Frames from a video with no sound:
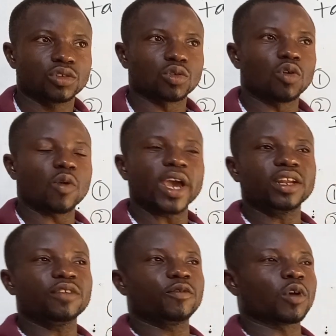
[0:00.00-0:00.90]
So
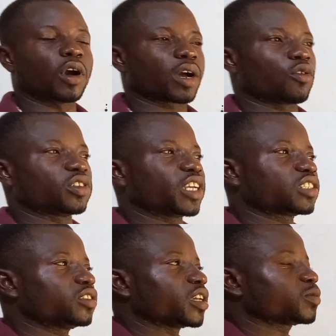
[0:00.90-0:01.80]
if you are
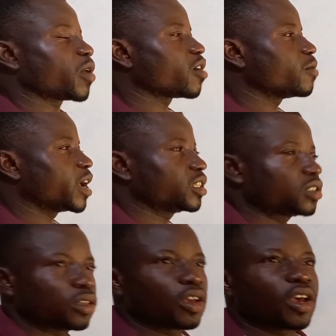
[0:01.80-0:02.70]
conducting an
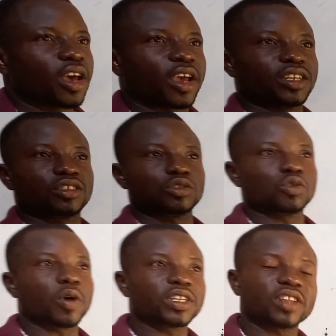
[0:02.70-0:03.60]
experiment and
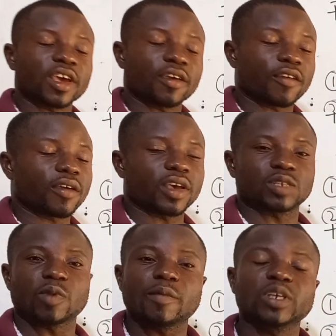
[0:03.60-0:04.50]
you want the
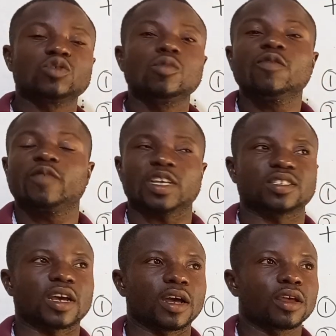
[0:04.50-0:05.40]
experiment to move
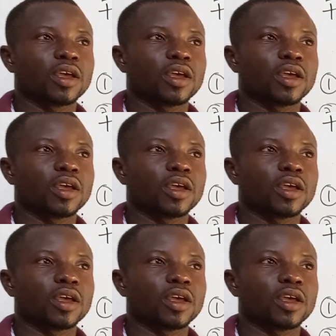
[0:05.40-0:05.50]
faster,